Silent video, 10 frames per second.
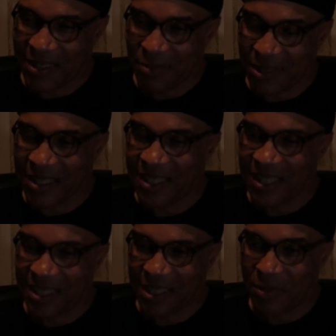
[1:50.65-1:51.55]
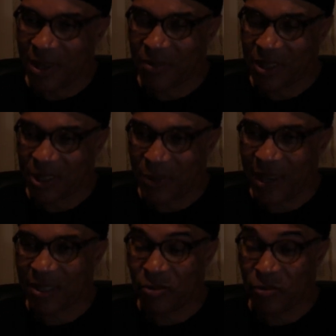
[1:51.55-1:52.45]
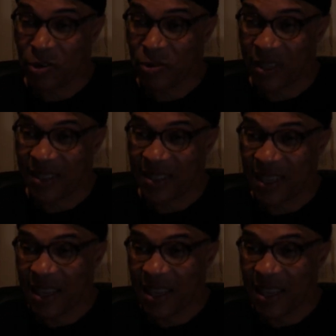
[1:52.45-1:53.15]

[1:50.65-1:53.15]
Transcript: which is discipline, respect, and focus.